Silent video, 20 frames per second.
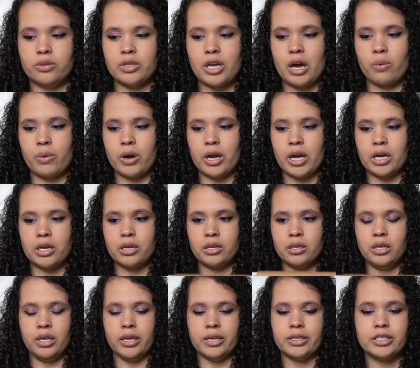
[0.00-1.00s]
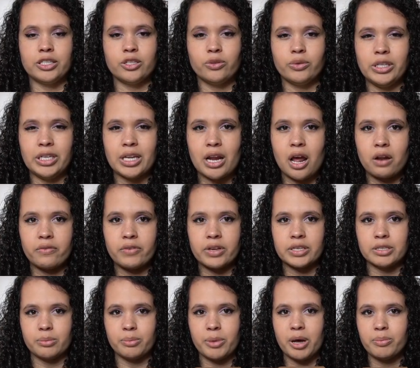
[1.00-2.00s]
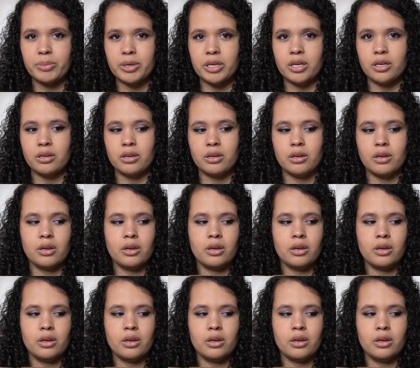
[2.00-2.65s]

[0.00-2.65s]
That way he can still eat out of it as a puppy,